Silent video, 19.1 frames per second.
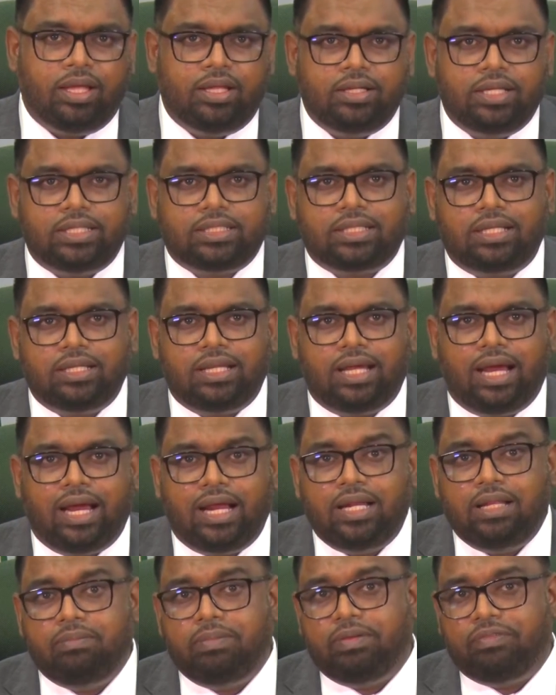This can
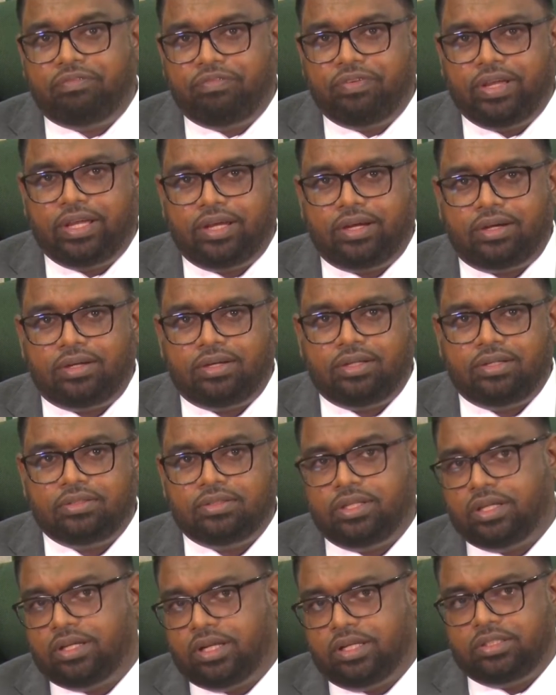hardly be fair
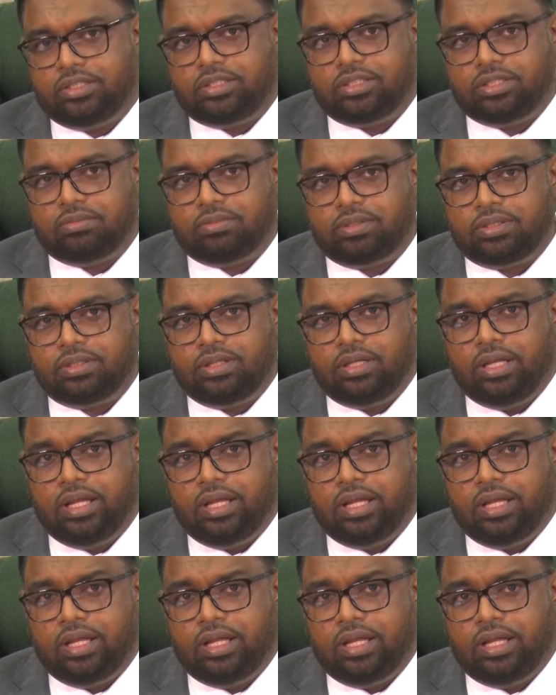to the consumer.